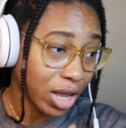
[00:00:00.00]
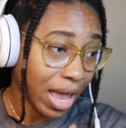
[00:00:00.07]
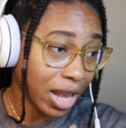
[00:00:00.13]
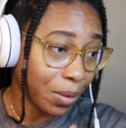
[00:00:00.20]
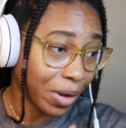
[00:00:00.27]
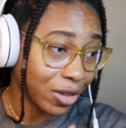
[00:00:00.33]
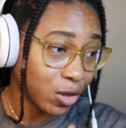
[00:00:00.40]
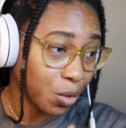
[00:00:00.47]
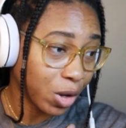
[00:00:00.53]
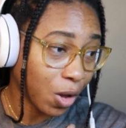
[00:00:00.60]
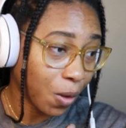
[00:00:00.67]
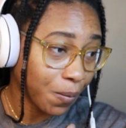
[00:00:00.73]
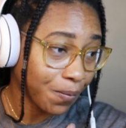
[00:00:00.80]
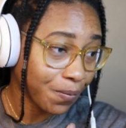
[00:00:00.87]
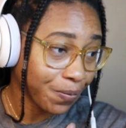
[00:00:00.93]
Anyways, here we
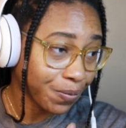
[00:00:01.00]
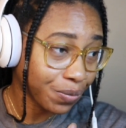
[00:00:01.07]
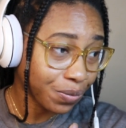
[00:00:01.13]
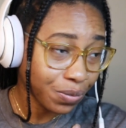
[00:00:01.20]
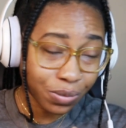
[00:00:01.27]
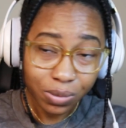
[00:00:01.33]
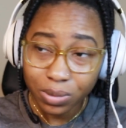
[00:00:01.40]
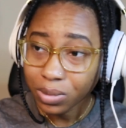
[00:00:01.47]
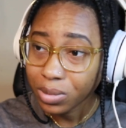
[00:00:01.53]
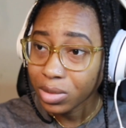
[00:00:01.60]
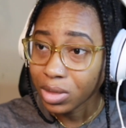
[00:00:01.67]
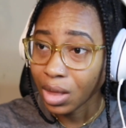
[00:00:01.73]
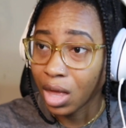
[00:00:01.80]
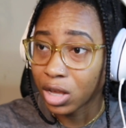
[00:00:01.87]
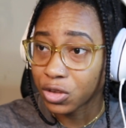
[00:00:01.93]
go.
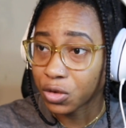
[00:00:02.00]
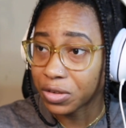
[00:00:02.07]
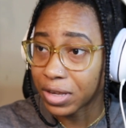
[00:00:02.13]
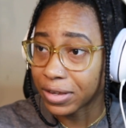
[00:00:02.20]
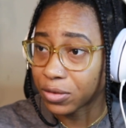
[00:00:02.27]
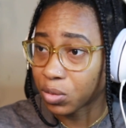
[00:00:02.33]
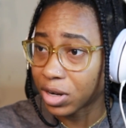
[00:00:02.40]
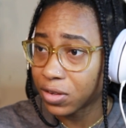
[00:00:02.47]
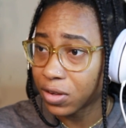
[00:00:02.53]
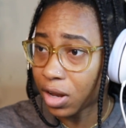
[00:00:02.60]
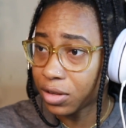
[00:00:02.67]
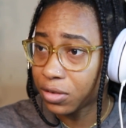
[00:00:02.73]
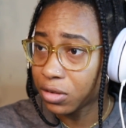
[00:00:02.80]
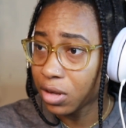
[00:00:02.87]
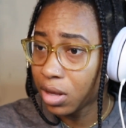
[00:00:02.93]
So it says
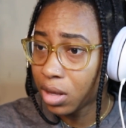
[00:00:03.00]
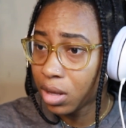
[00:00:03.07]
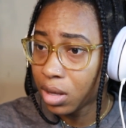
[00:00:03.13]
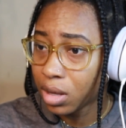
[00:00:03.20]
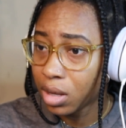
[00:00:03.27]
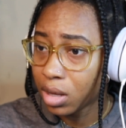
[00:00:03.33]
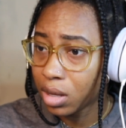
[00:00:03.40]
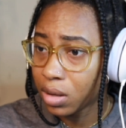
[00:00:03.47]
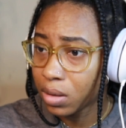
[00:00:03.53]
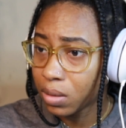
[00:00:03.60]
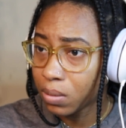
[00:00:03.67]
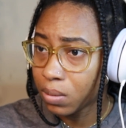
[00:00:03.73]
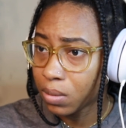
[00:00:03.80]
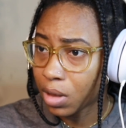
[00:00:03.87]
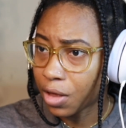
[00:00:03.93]
Renaissance,
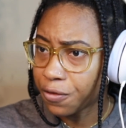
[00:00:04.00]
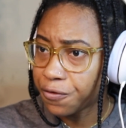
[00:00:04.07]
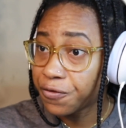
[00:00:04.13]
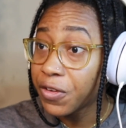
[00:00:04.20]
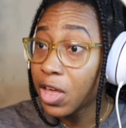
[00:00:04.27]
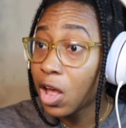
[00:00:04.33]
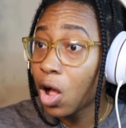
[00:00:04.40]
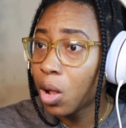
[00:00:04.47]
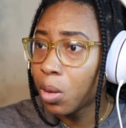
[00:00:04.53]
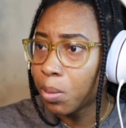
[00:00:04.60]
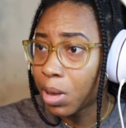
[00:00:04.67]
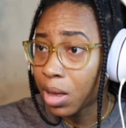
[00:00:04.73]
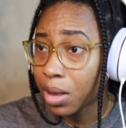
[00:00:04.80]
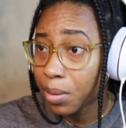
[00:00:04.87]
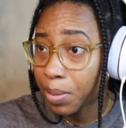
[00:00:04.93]
a
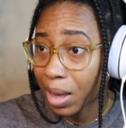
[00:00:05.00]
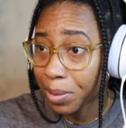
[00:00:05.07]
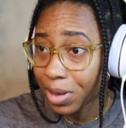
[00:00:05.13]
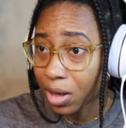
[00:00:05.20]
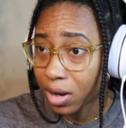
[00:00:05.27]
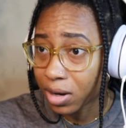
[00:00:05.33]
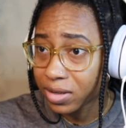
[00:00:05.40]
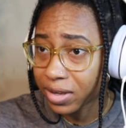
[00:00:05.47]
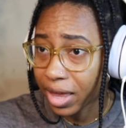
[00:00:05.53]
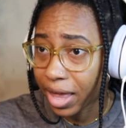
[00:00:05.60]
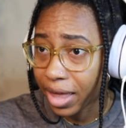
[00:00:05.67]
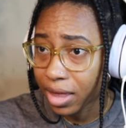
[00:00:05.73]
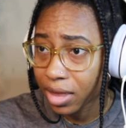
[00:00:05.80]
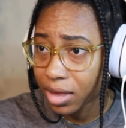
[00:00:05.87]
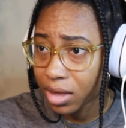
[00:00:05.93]
film by
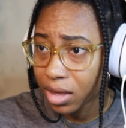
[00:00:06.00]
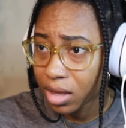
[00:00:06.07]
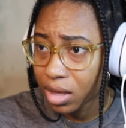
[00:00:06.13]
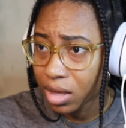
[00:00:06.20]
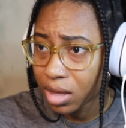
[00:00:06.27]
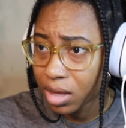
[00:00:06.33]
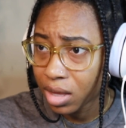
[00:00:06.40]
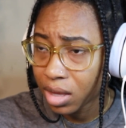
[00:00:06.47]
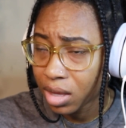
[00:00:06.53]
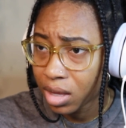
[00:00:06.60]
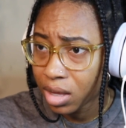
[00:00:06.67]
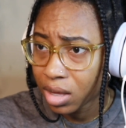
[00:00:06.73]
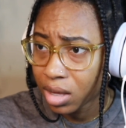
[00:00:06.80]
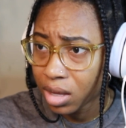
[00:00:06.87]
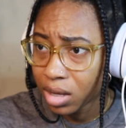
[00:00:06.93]
Beyoncé.
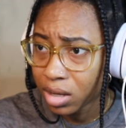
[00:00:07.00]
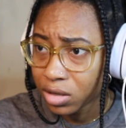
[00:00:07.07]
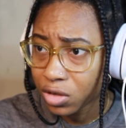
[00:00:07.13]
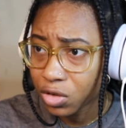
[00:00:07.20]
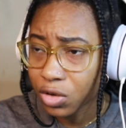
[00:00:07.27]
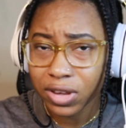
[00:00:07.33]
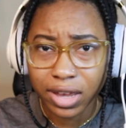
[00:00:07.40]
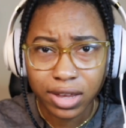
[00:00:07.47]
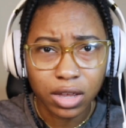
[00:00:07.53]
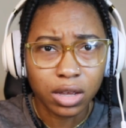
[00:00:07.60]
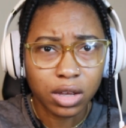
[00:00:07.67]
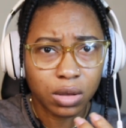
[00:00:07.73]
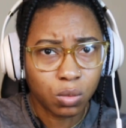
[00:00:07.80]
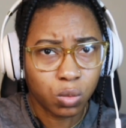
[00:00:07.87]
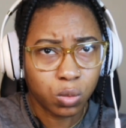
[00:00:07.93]
So it's like
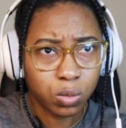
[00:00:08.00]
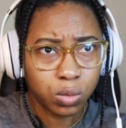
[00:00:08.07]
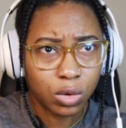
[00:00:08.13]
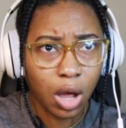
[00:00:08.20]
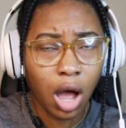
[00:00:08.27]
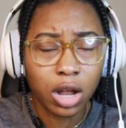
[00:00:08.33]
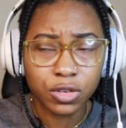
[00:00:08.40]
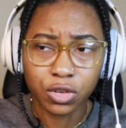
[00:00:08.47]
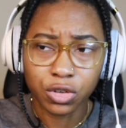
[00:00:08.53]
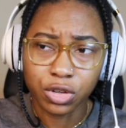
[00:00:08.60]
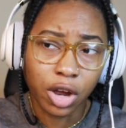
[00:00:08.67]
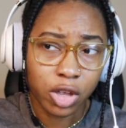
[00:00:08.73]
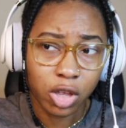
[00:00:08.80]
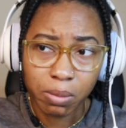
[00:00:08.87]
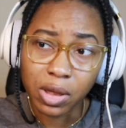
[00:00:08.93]
a concert
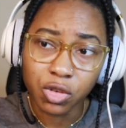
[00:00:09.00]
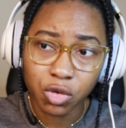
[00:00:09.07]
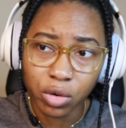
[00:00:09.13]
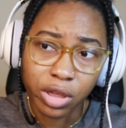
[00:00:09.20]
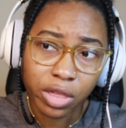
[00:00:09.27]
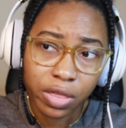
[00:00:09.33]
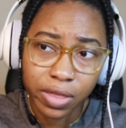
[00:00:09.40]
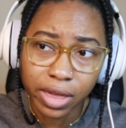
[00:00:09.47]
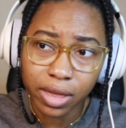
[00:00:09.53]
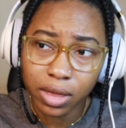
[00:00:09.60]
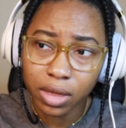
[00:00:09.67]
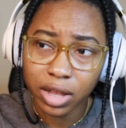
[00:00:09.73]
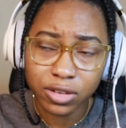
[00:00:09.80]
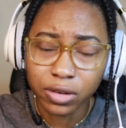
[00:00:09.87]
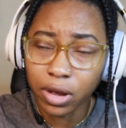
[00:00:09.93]
documentary
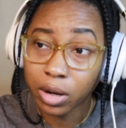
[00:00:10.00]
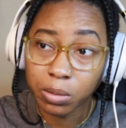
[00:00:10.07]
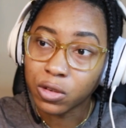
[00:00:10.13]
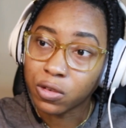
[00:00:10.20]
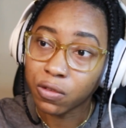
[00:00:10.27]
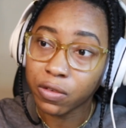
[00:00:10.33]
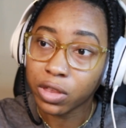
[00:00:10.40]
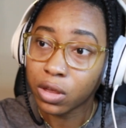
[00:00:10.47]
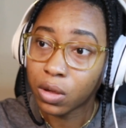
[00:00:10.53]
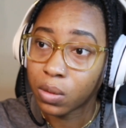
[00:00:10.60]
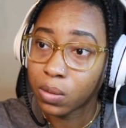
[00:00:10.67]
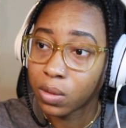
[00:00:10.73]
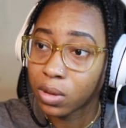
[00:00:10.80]
thing. It's not a music video.